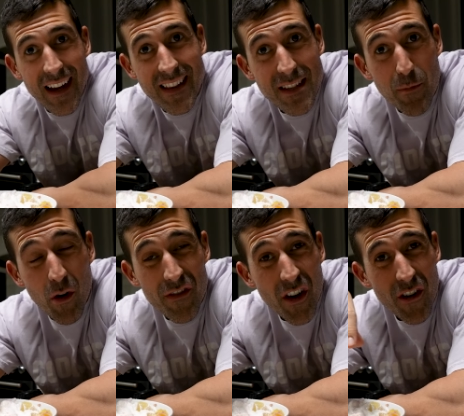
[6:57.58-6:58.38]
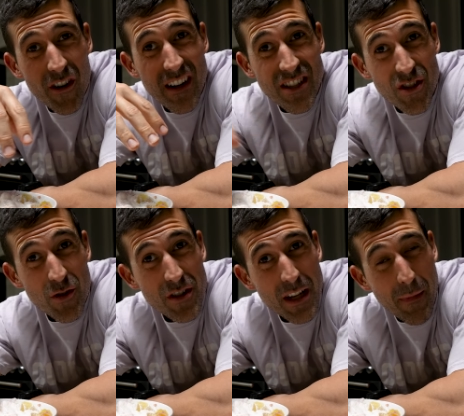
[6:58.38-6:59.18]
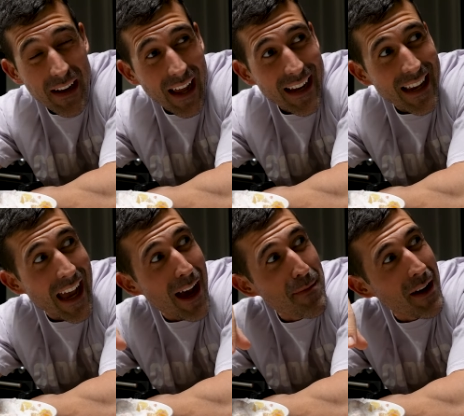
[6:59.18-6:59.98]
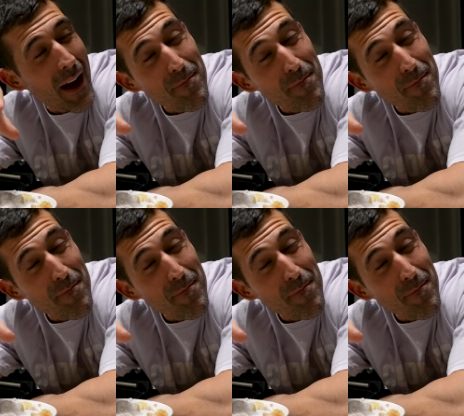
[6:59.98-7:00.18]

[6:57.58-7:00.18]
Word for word: In this bowl of yogurt is usually my nightcap.